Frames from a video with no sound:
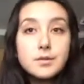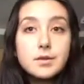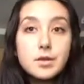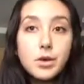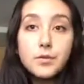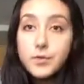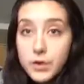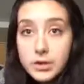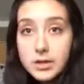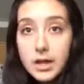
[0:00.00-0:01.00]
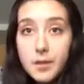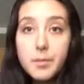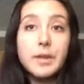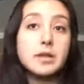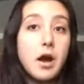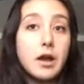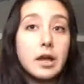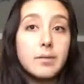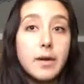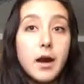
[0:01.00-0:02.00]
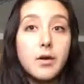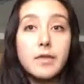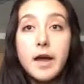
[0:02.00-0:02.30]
So the first thing I'm going to be talking about